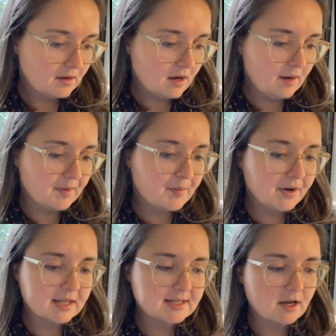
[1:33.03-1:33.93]
The book
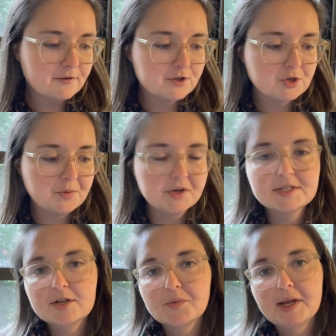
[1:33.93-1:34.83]
itself is super
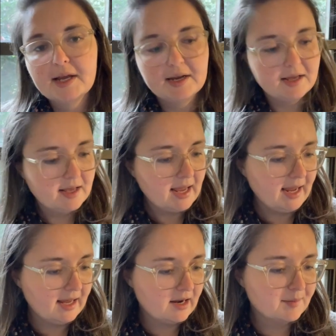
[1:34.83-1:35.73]
easy to read
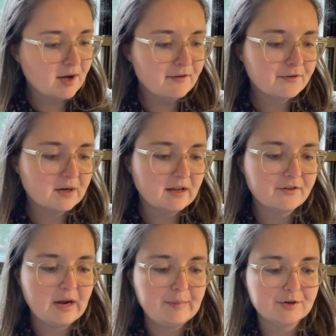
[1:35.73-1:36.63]
and comforting if
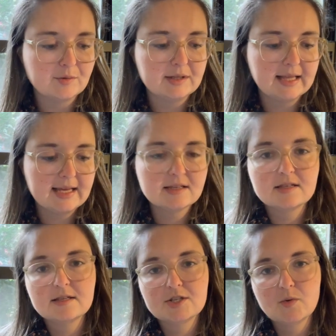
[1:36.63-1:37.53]
you're able to relate to the
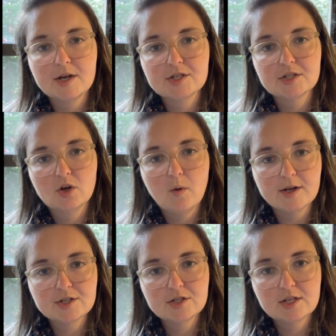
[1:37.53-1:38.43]
situations and
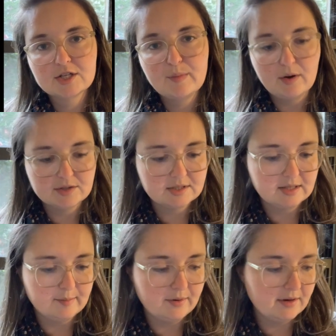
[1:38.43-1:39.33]
questions that she poses in
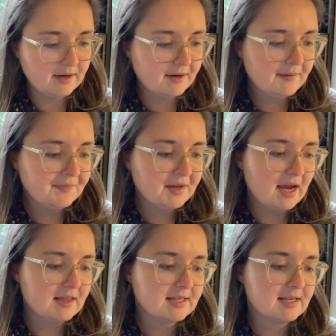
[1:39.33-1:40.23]
the book.
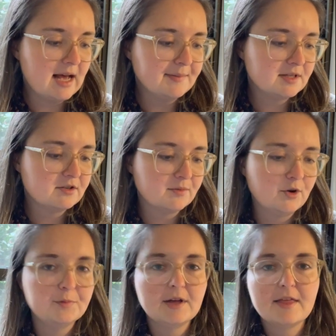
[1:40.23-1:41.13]
And the synopsis from
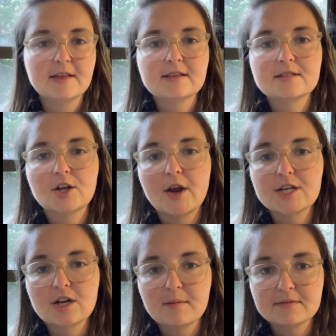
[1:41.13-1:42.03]
Hoopla I think does a great
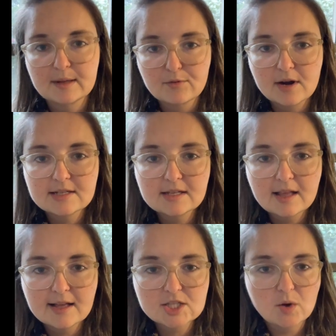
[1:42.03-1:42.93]
job of summarizing
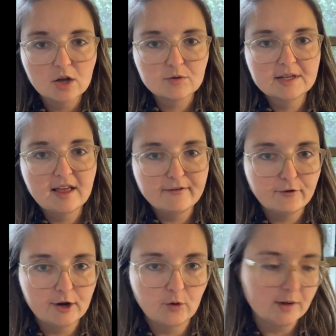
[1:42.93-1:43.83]
that, so I'll read that
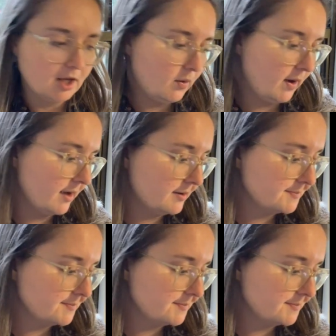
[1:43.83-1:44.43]
for you really quick.